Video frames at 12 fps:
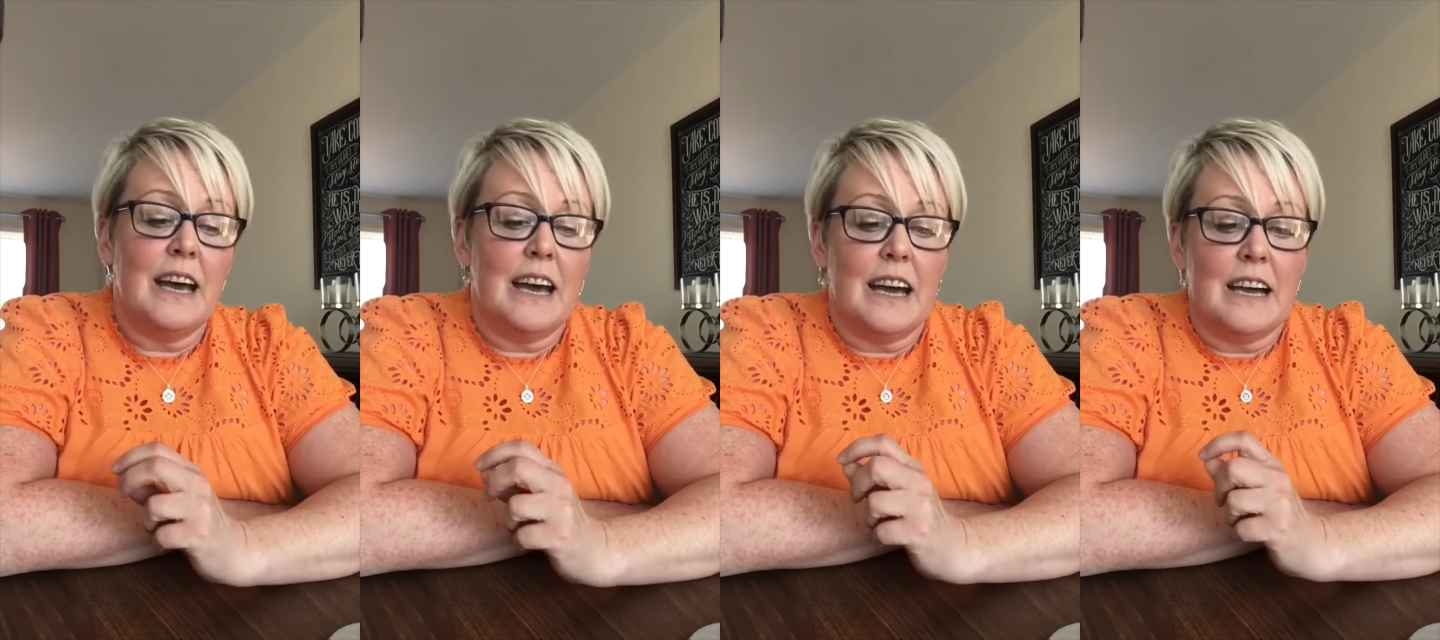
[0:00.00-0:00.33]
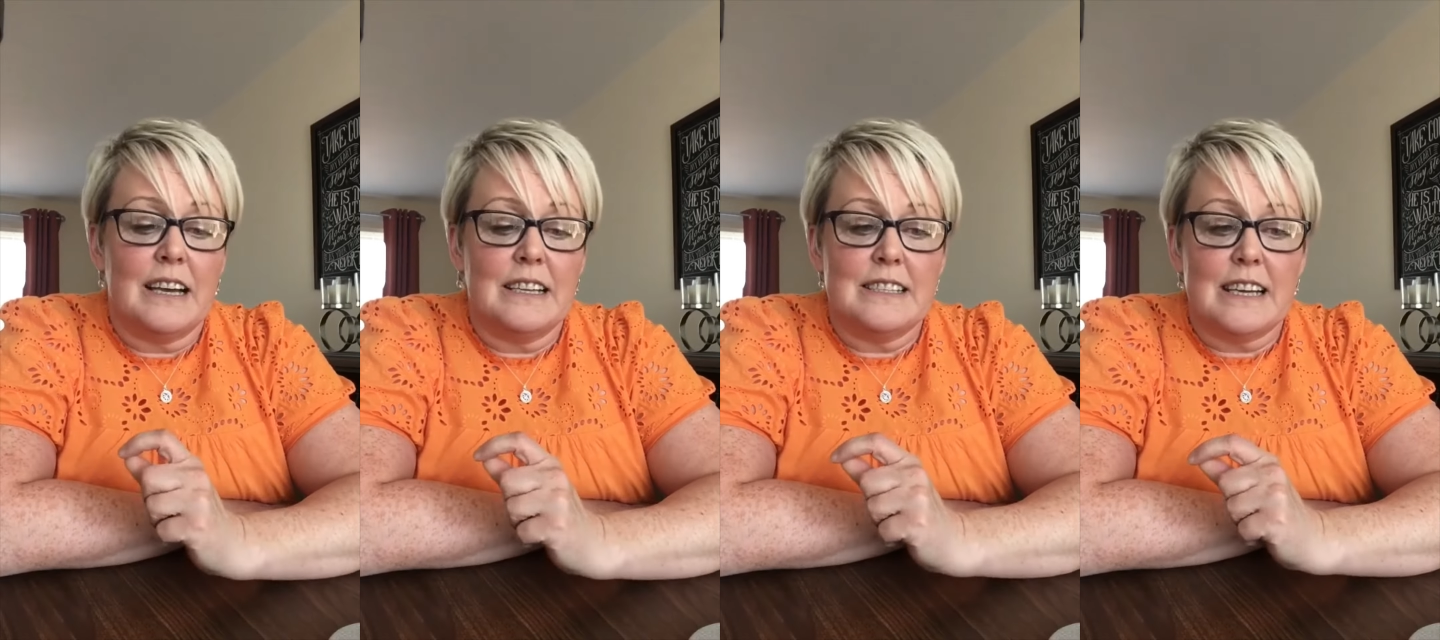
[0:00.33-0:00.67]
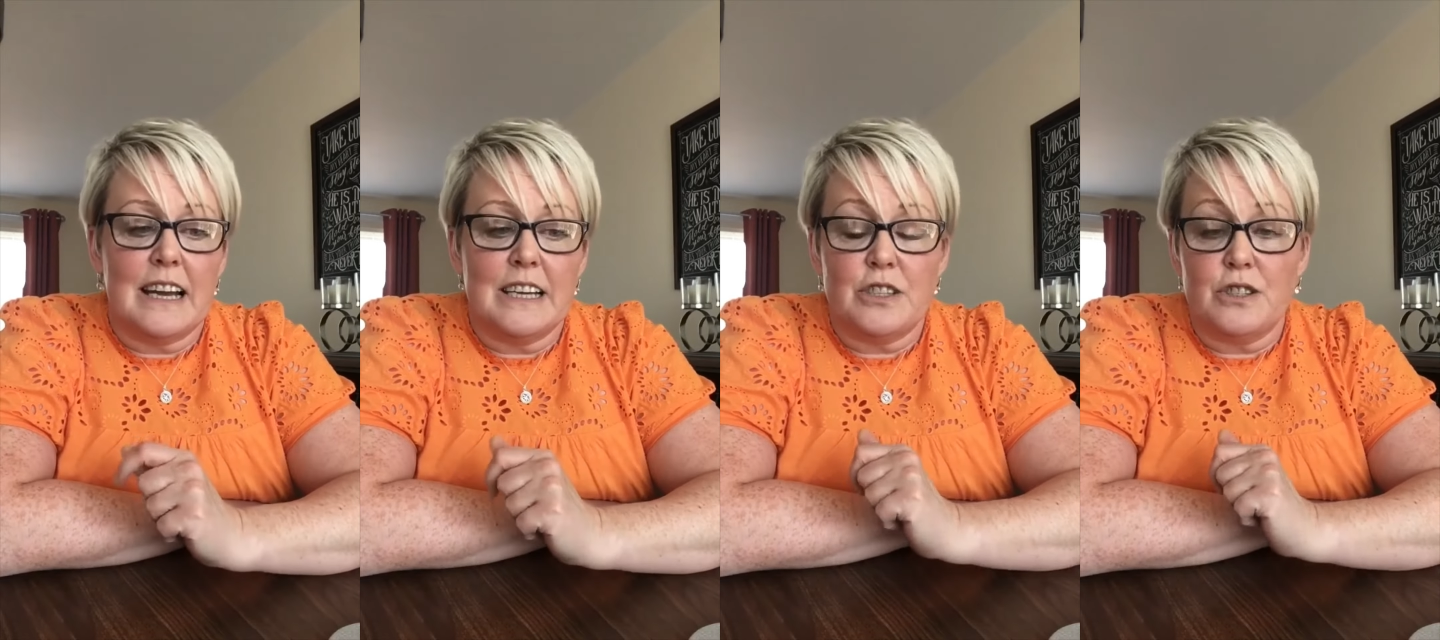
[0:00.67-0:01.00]
And
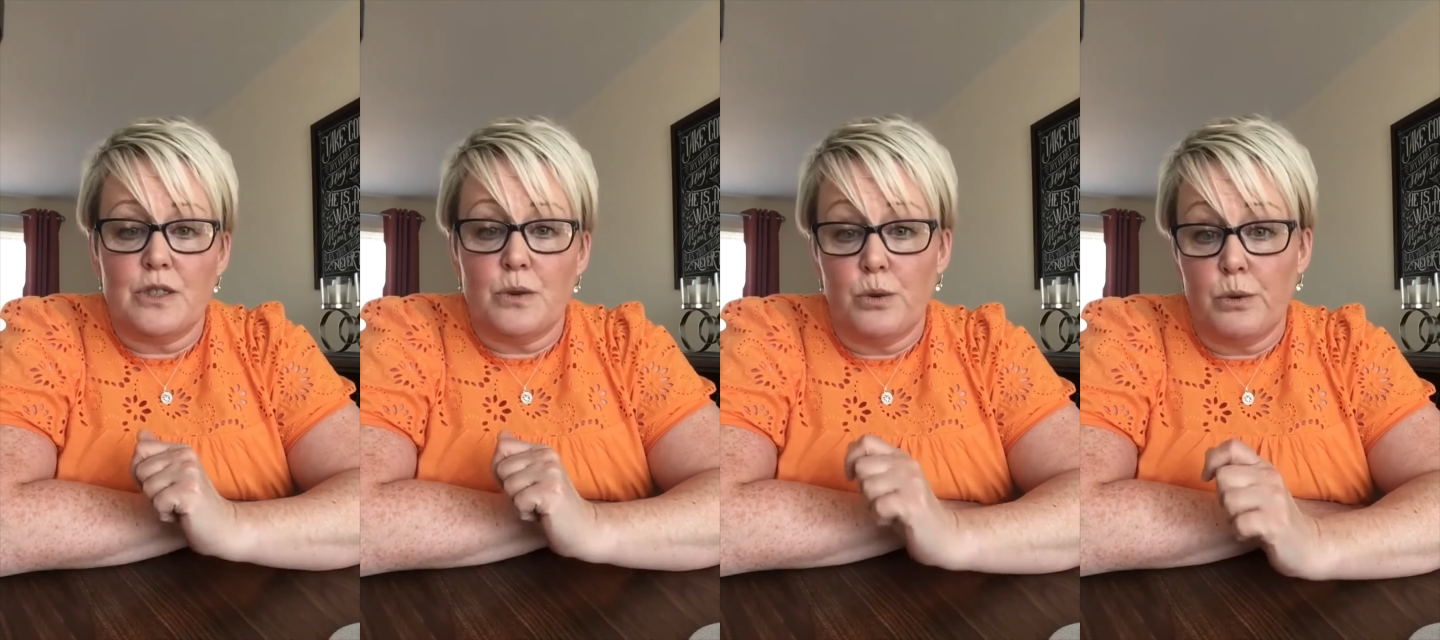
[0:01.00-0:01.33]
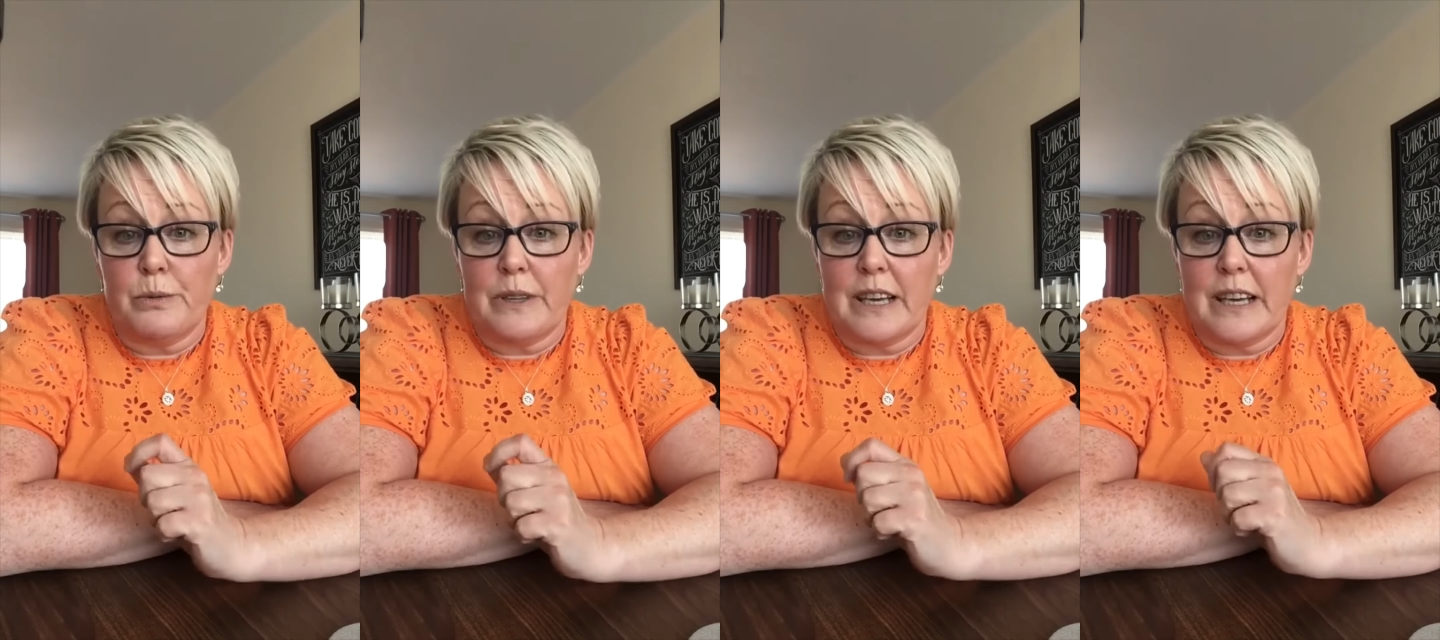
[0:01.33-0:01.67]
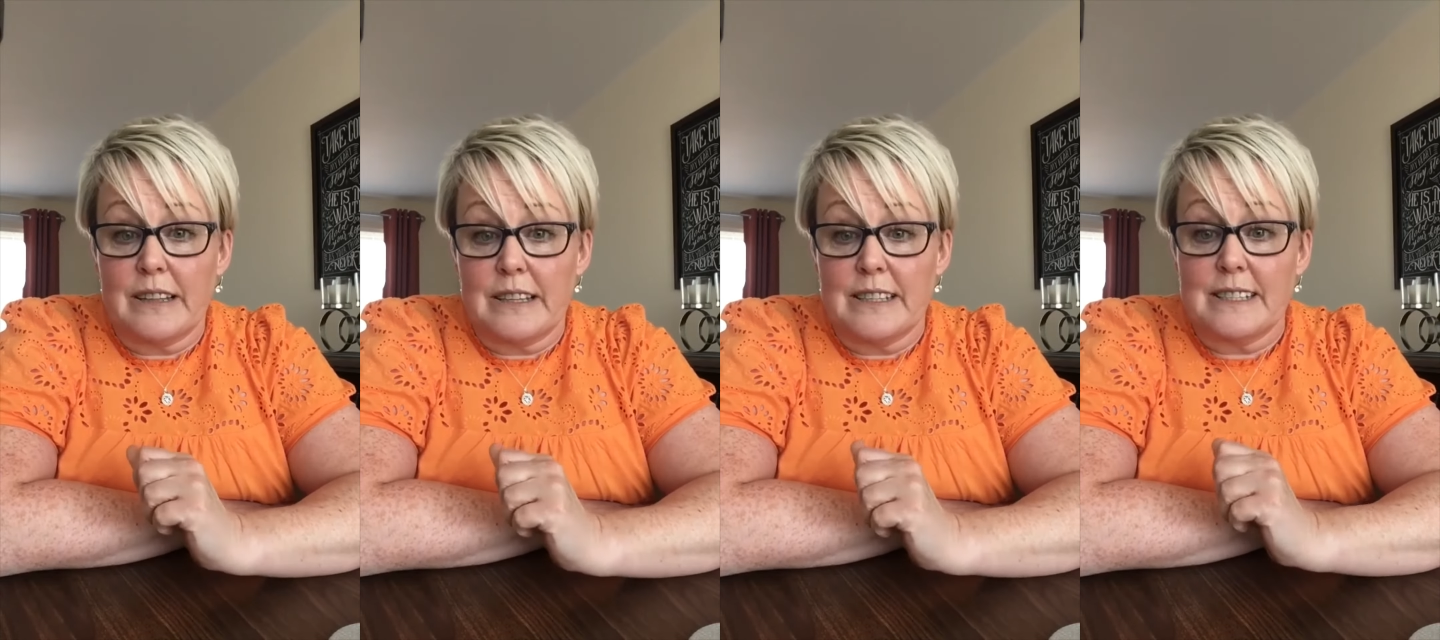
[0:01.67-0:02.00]
I just hope
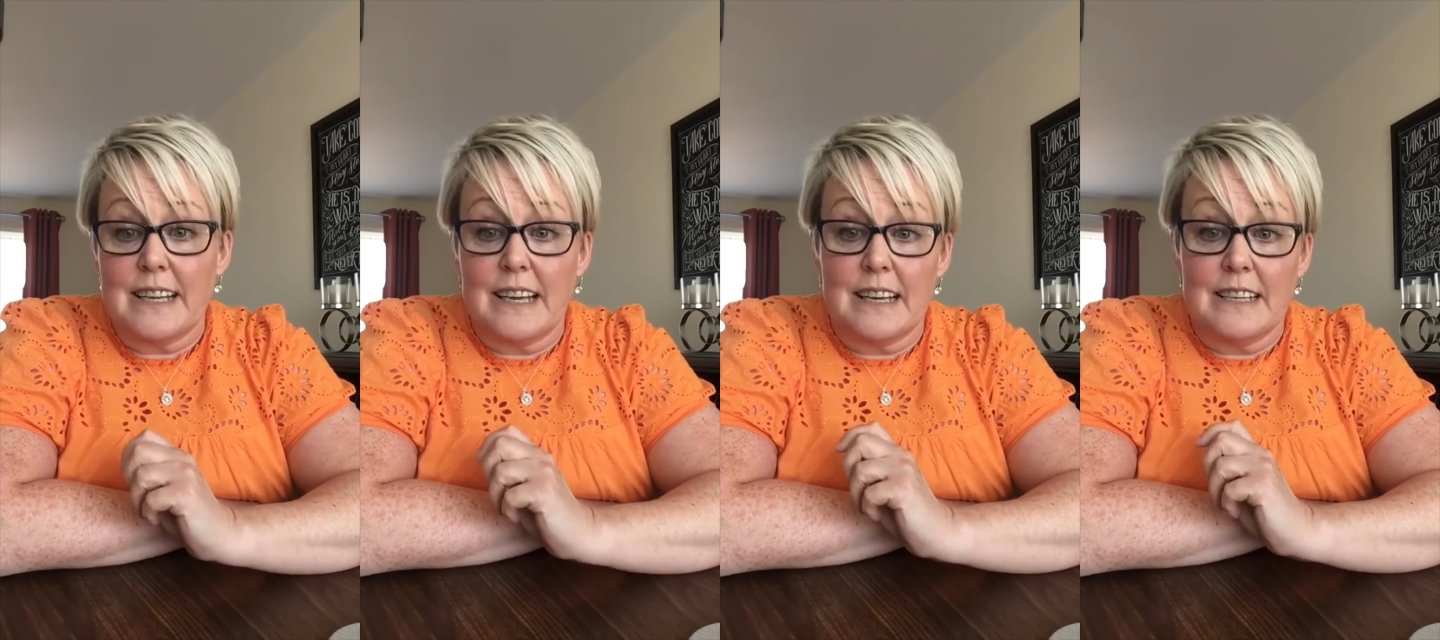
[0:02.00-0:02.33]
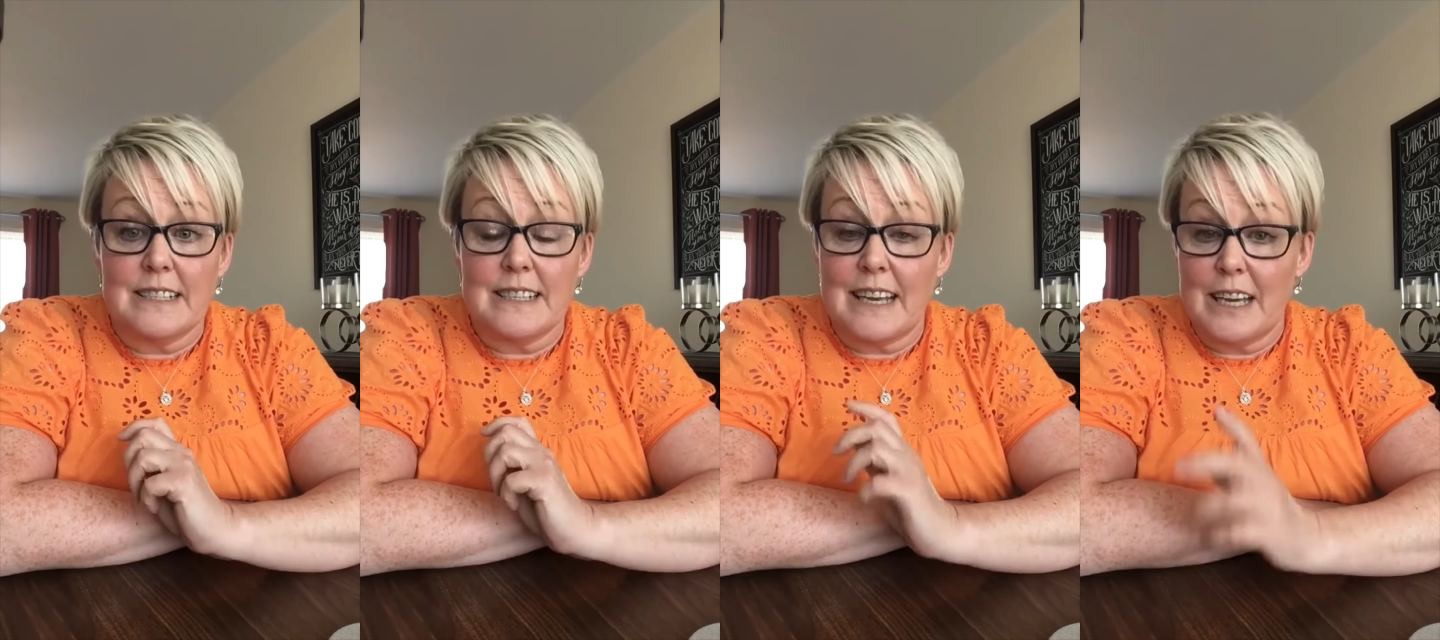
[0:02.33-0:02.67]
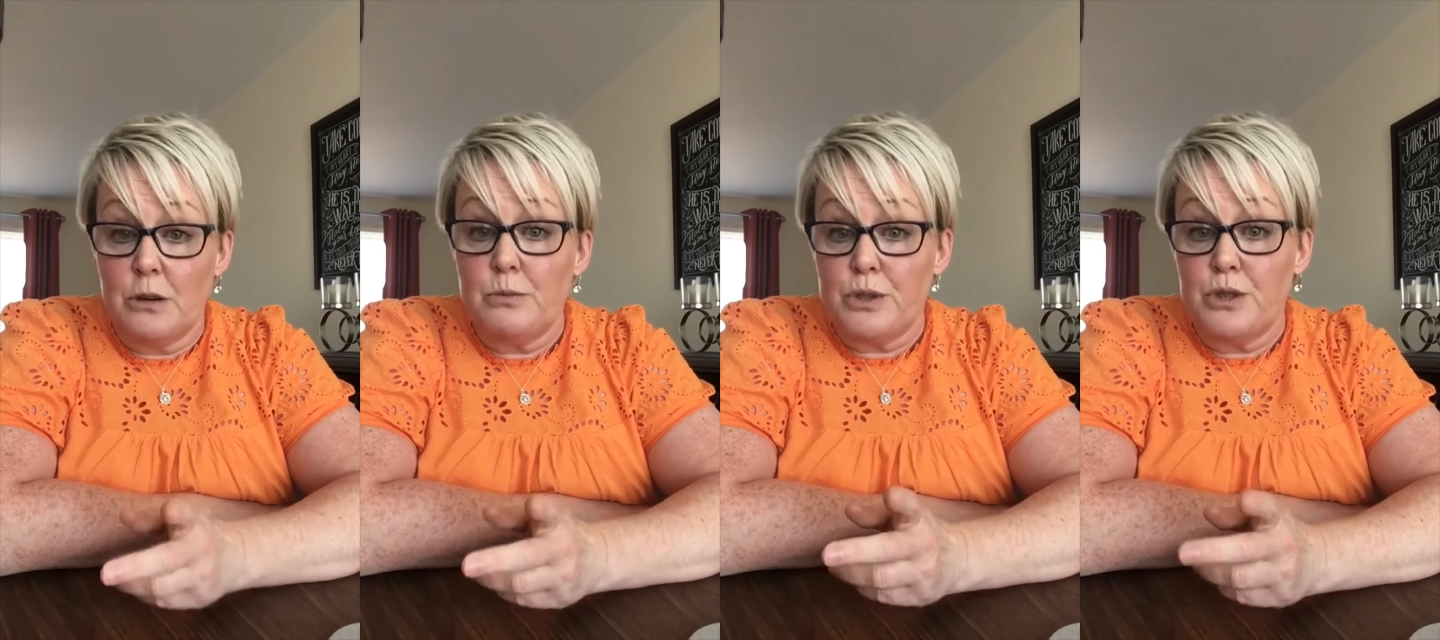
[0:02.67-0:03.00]
that this has
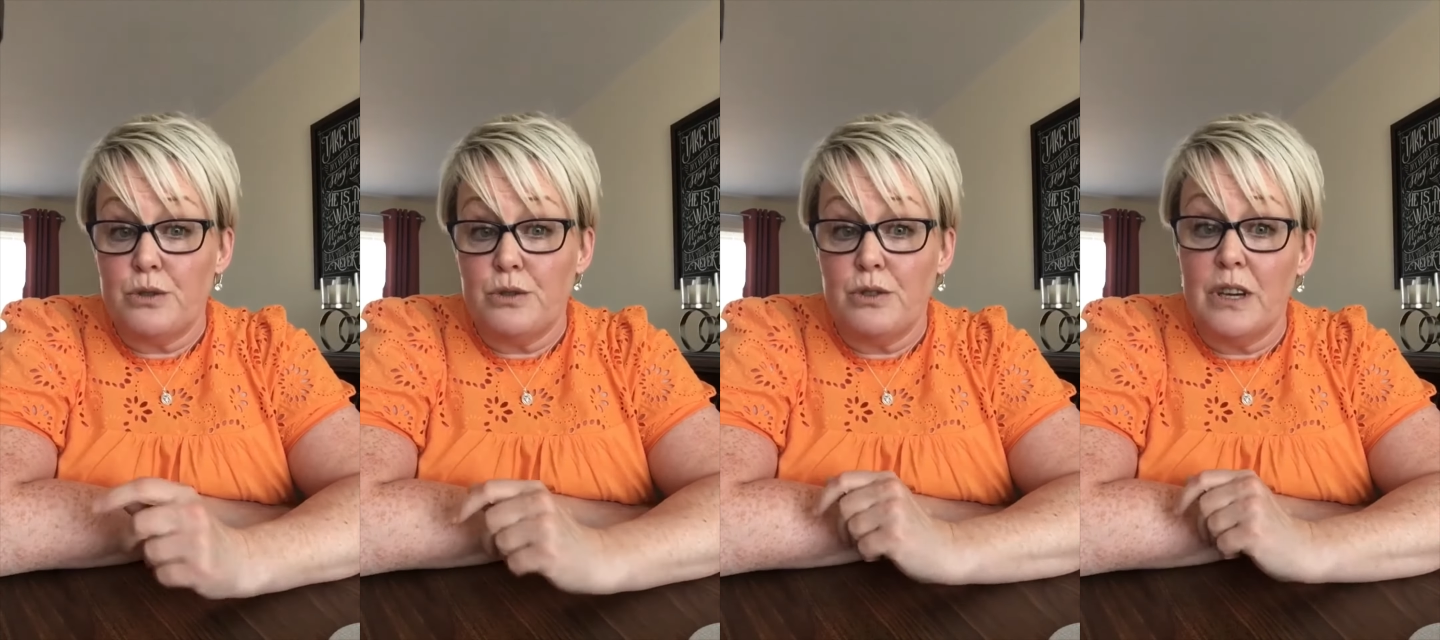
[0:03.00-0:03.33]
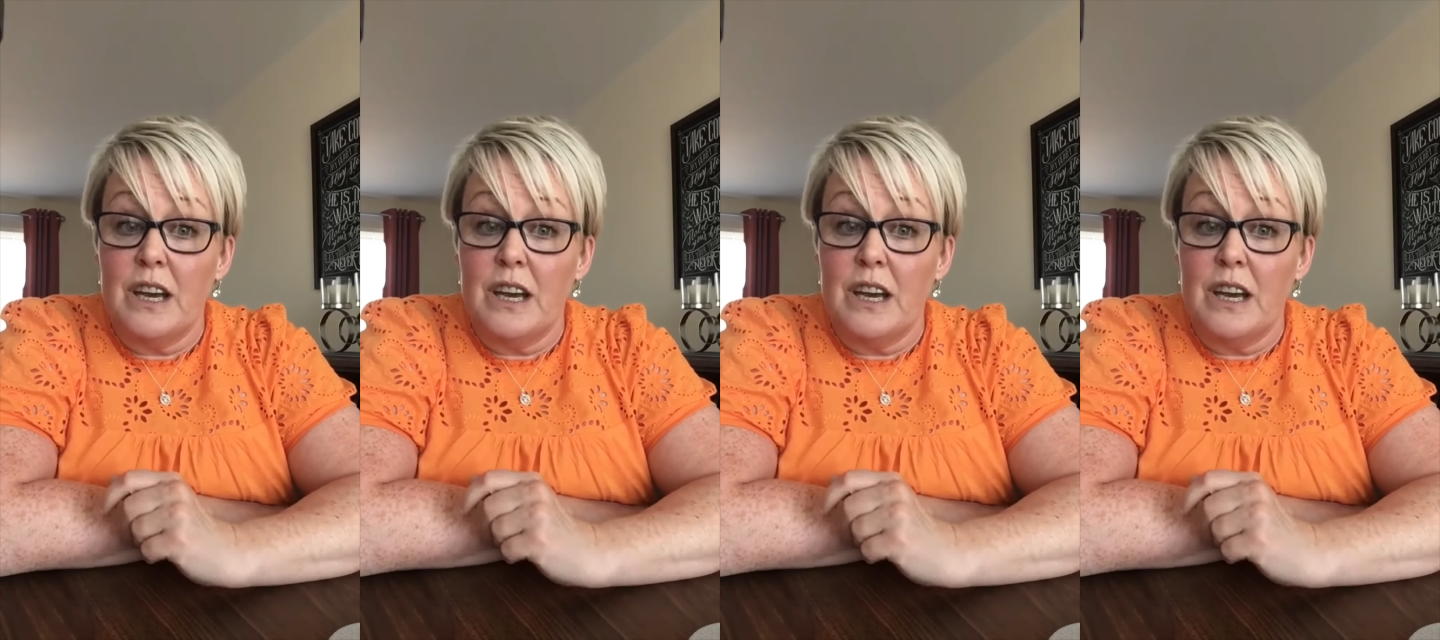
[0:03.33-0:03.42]
helped you.